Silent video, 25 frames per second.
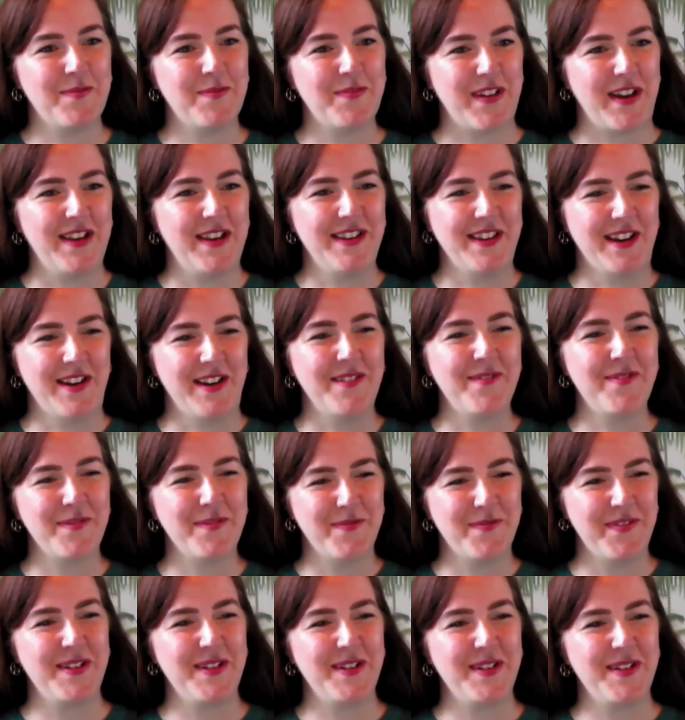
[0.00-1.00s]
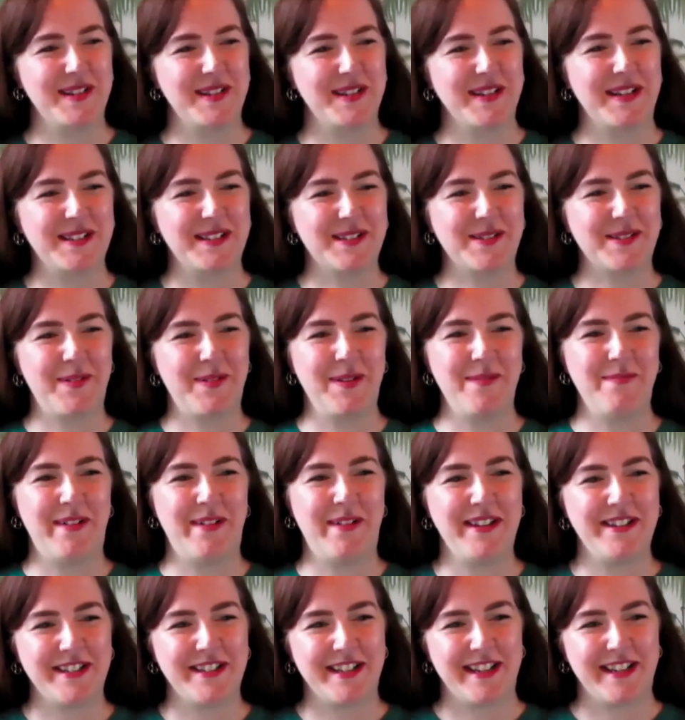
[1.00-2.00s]
feels like it's quite
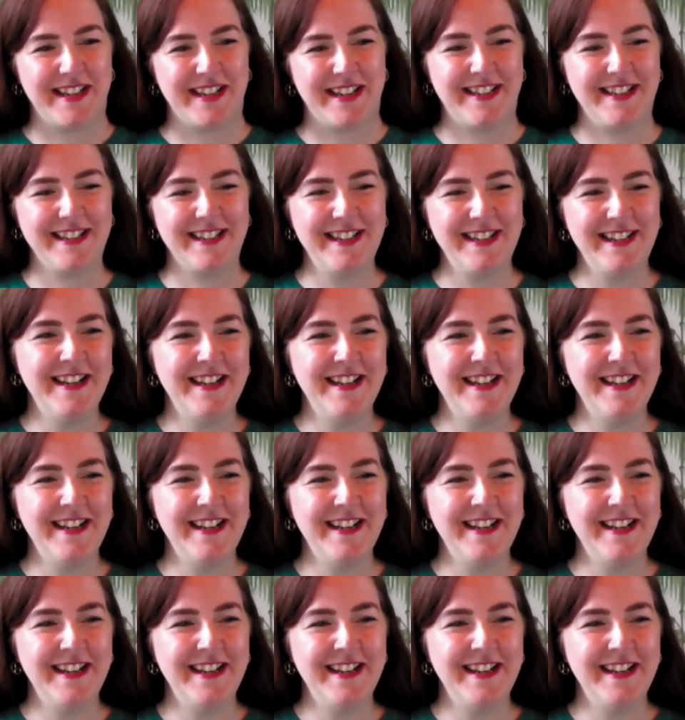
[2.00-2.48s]
managing it.